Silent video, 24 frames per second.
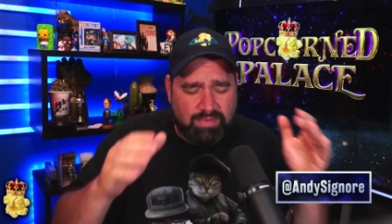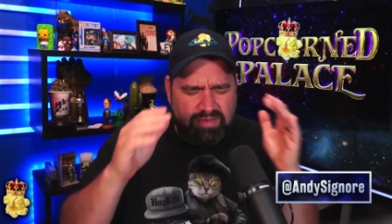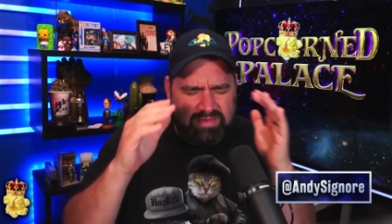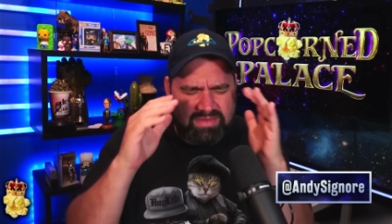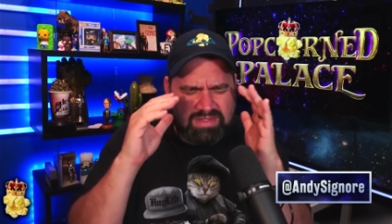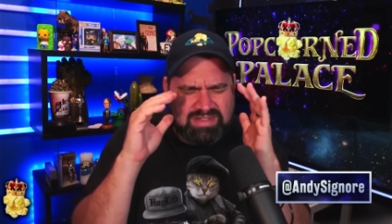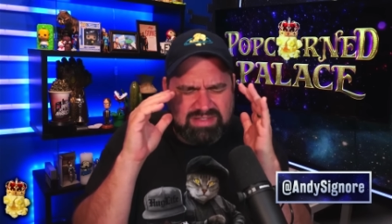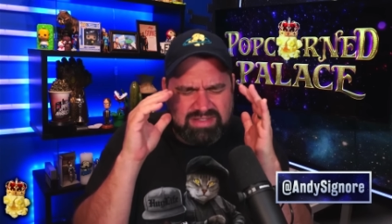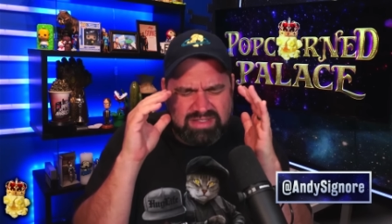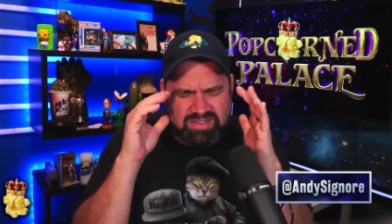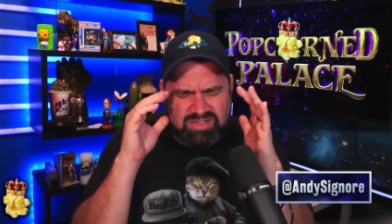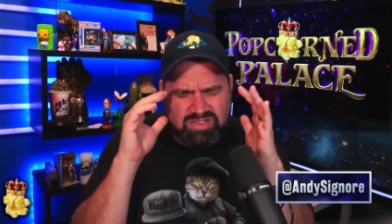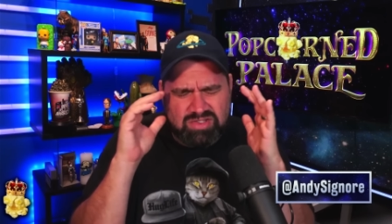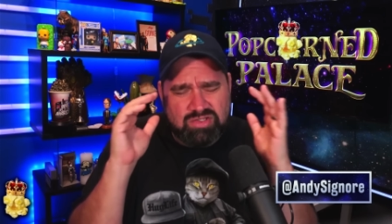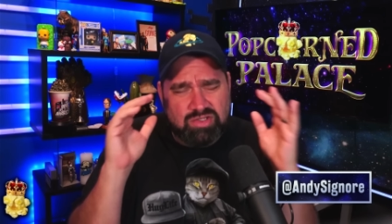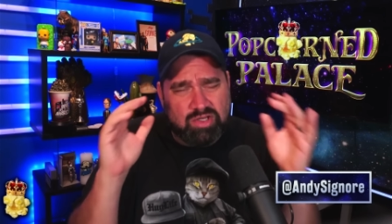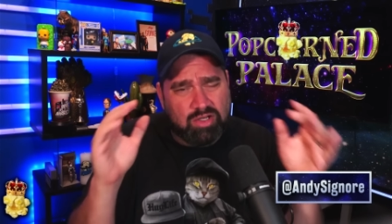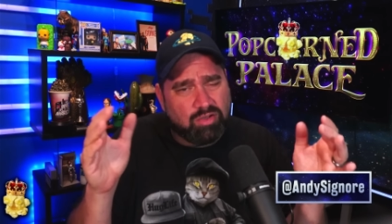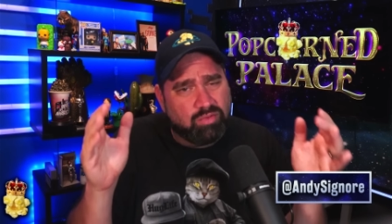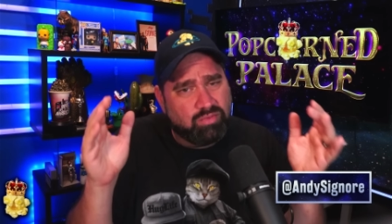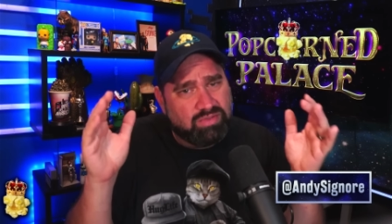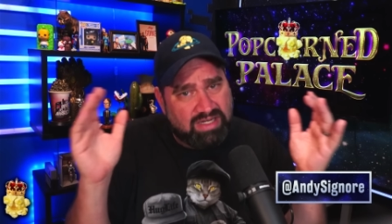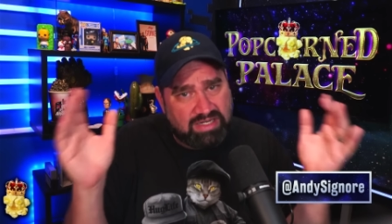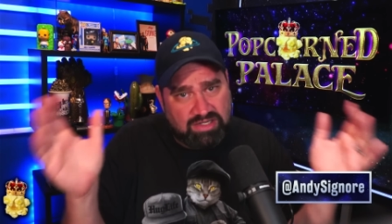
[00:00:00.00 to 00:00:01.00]
but this is
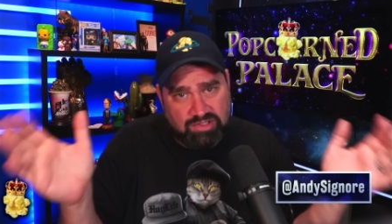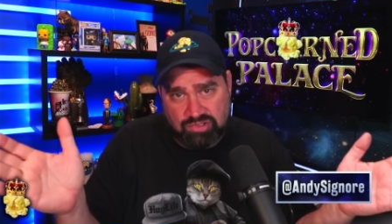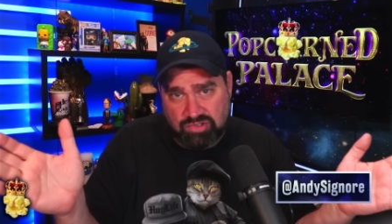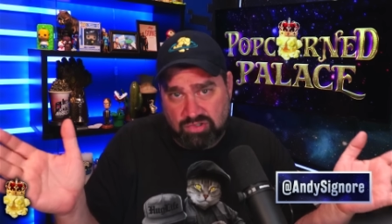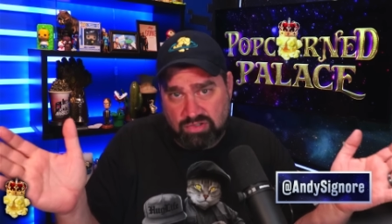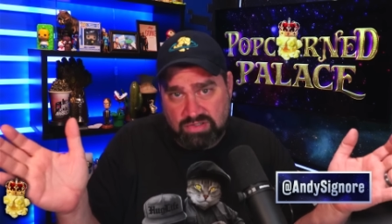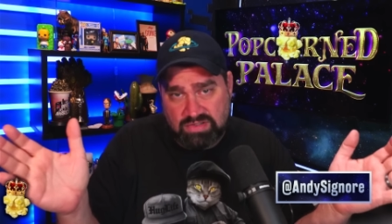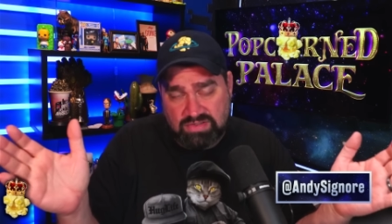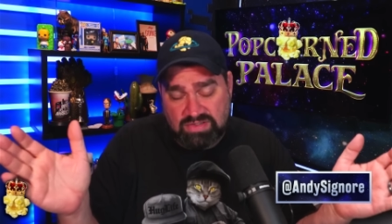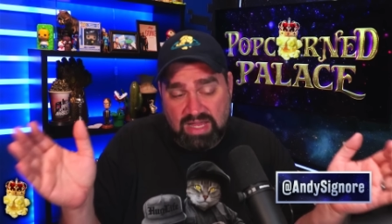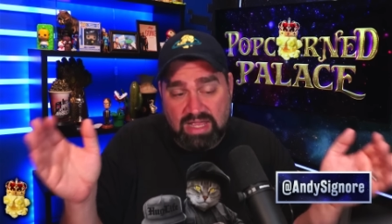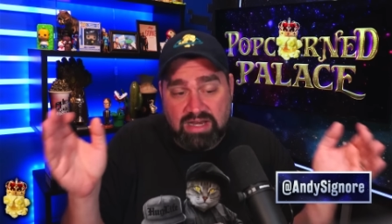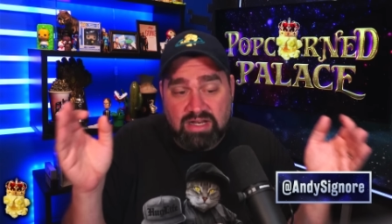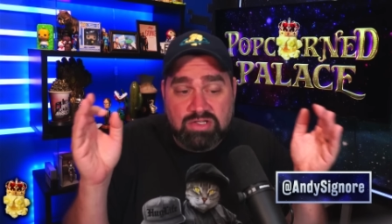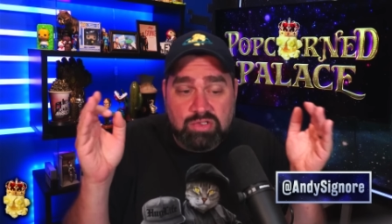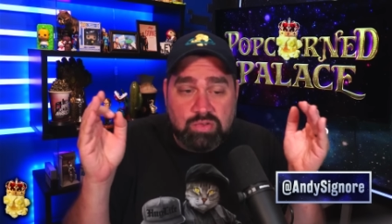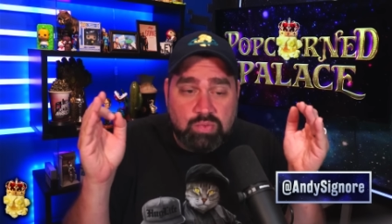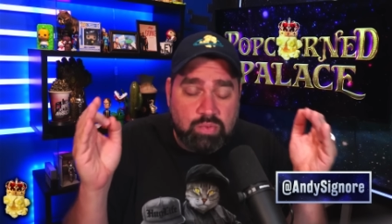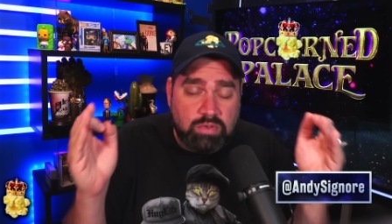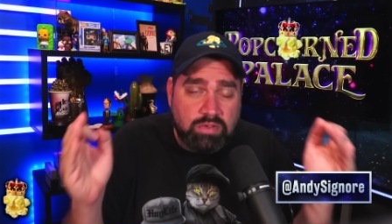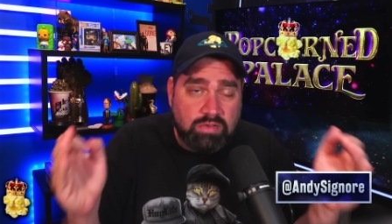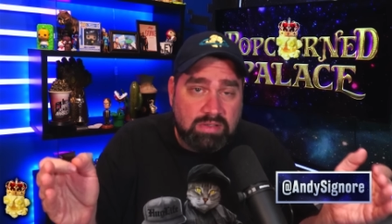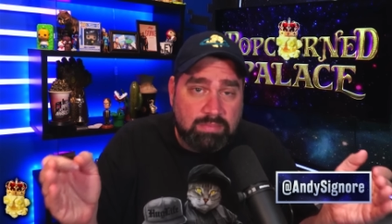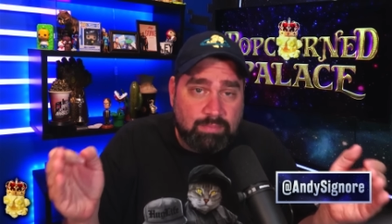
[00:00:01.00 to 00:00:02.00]
so dangerous and
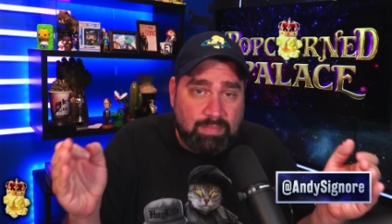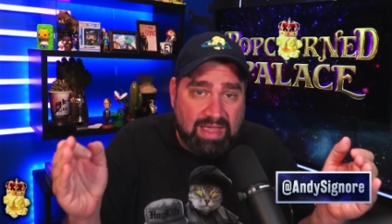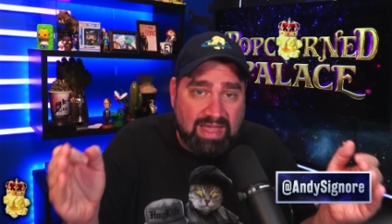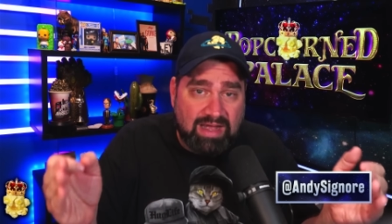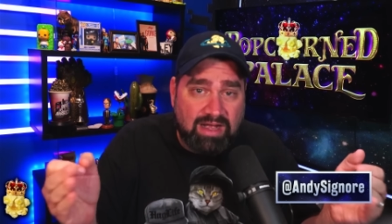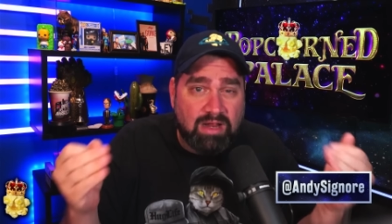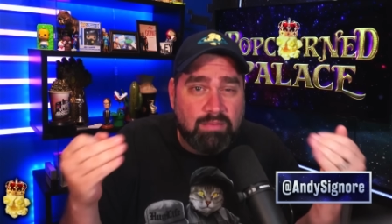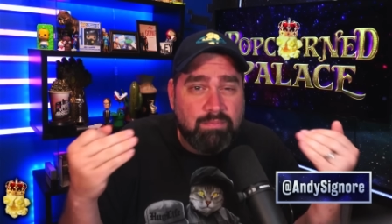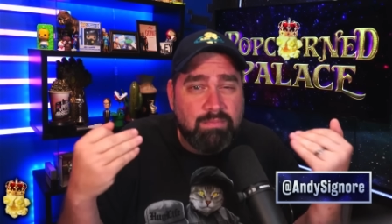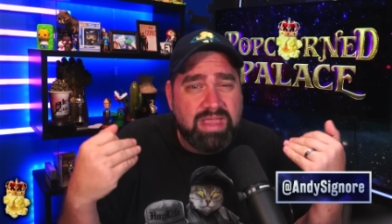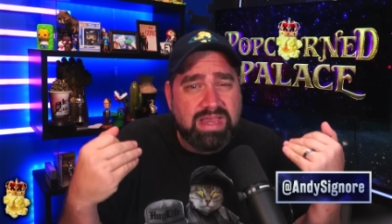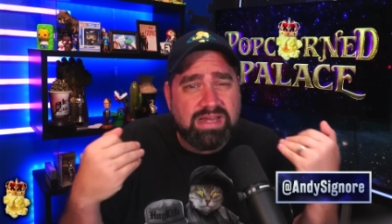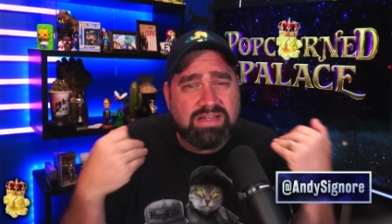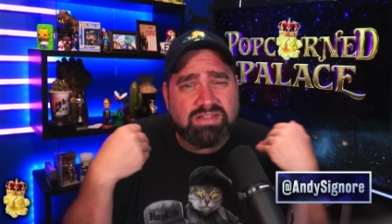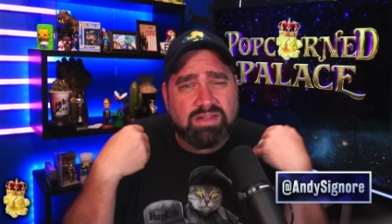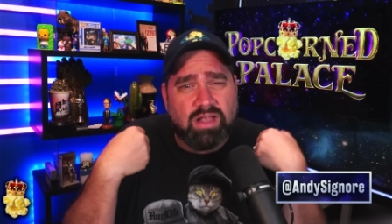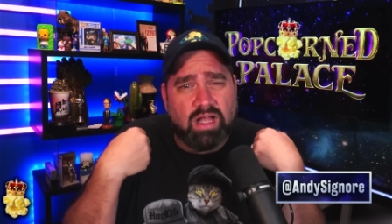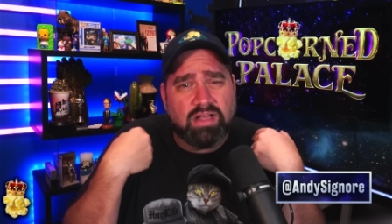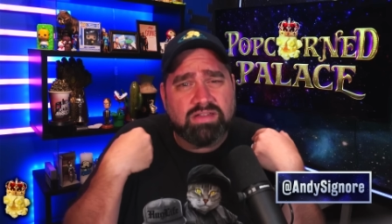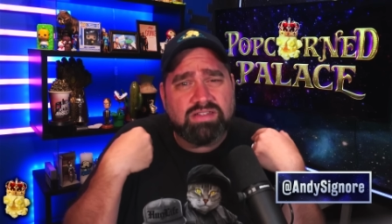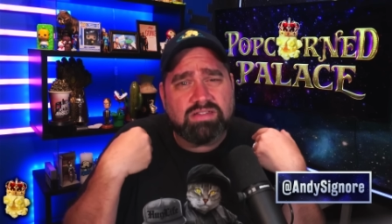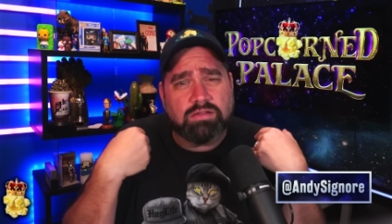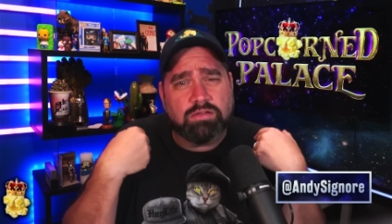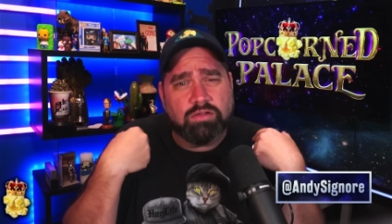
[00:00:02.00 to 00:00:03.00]
it's really bad and it makes
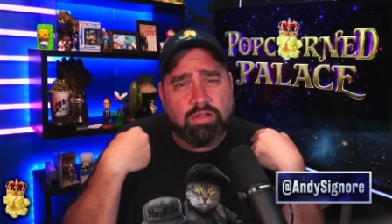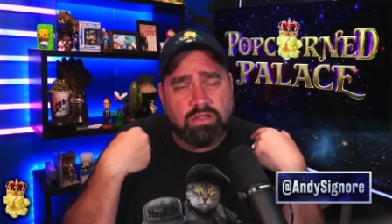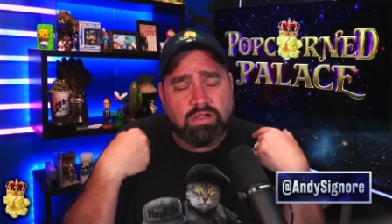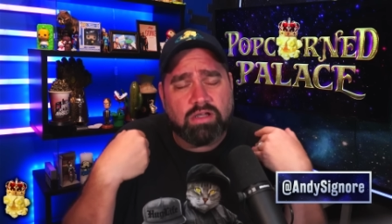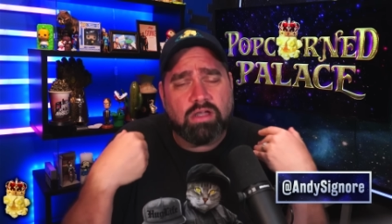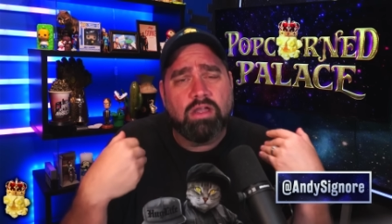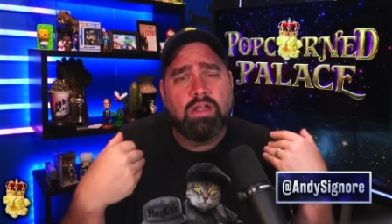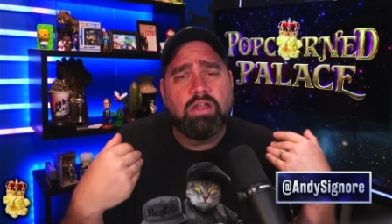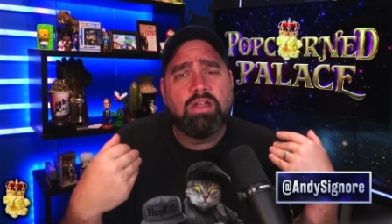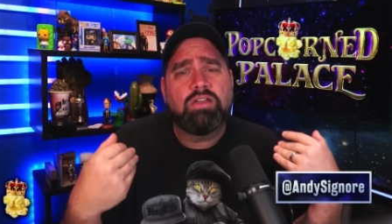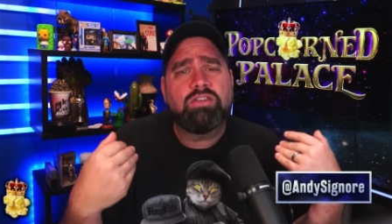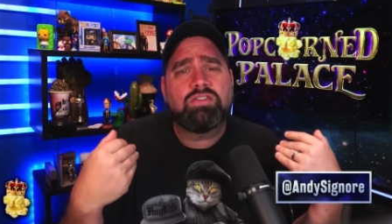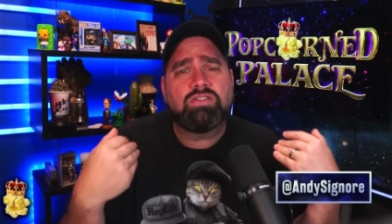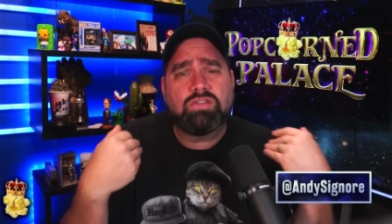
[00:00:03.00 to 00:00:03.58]
us look